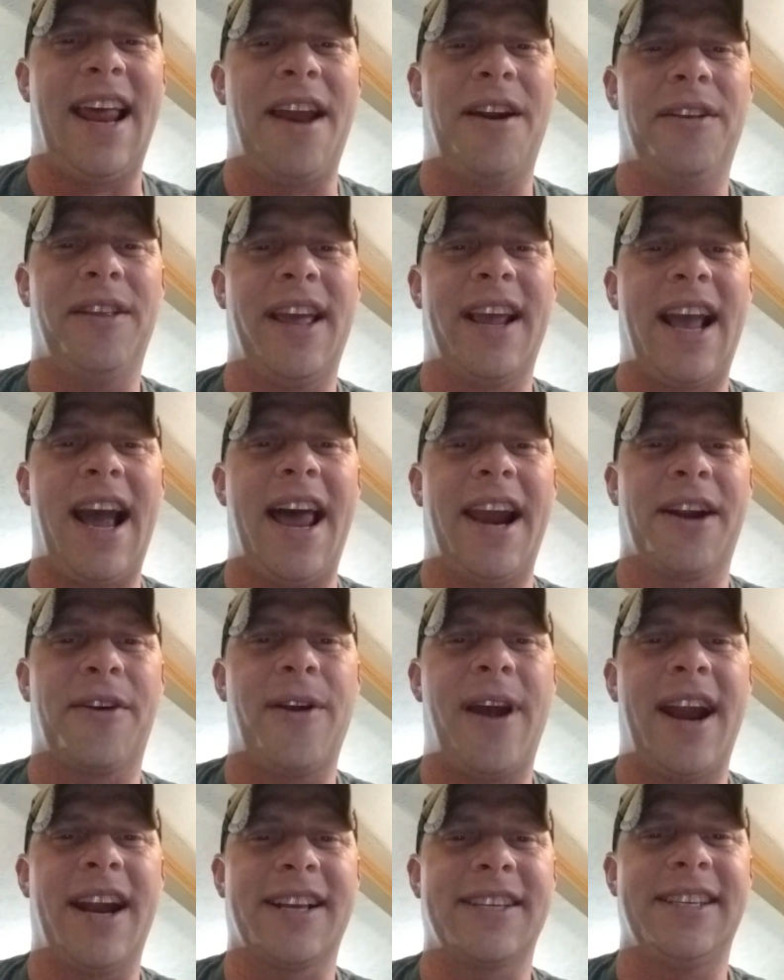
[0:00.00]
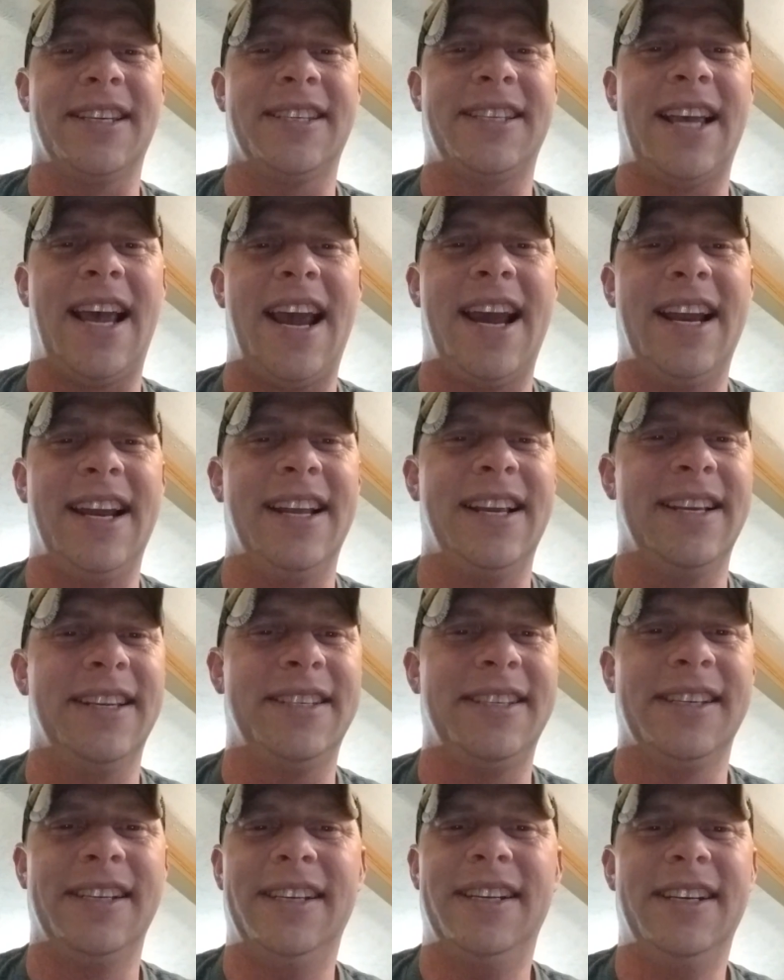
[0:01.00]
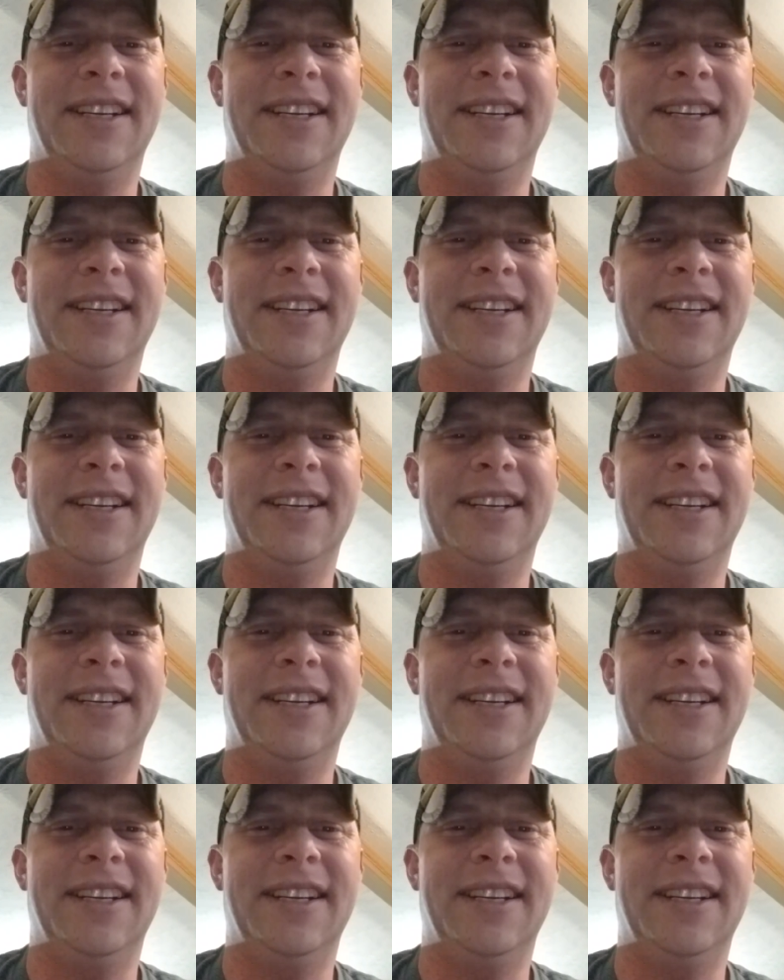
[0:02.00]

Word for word: I don't like autocratic societies.